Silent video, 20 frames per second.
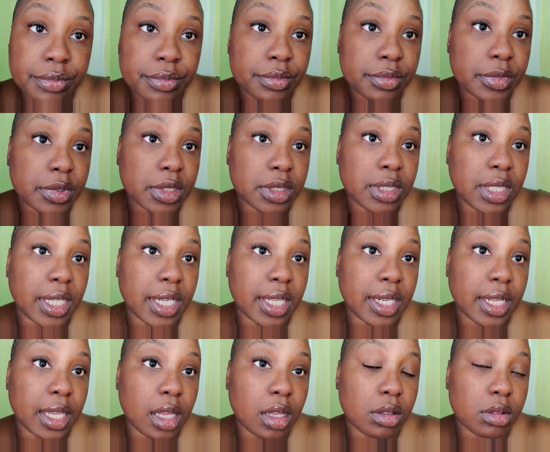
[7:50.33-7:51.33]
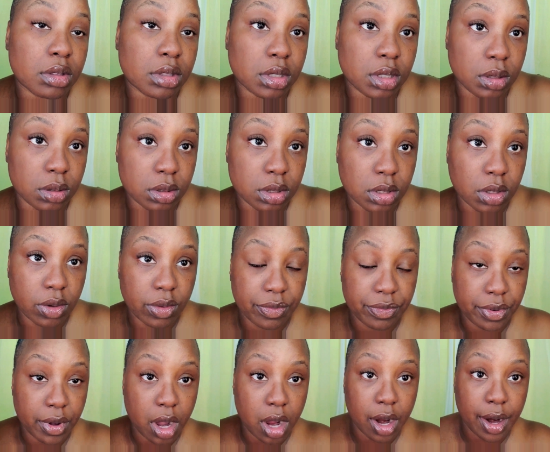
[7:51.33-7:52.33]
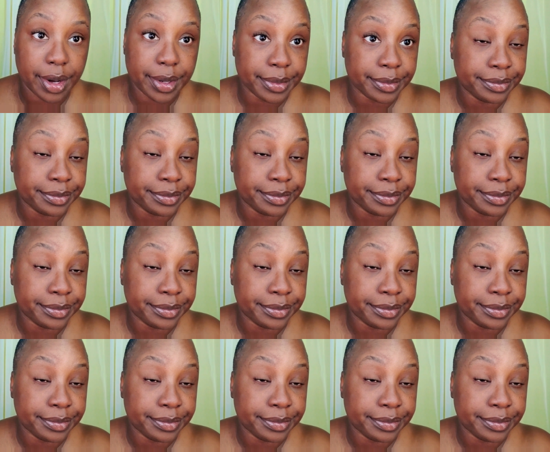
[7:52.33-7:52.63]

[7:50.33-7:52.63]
sticking out. So far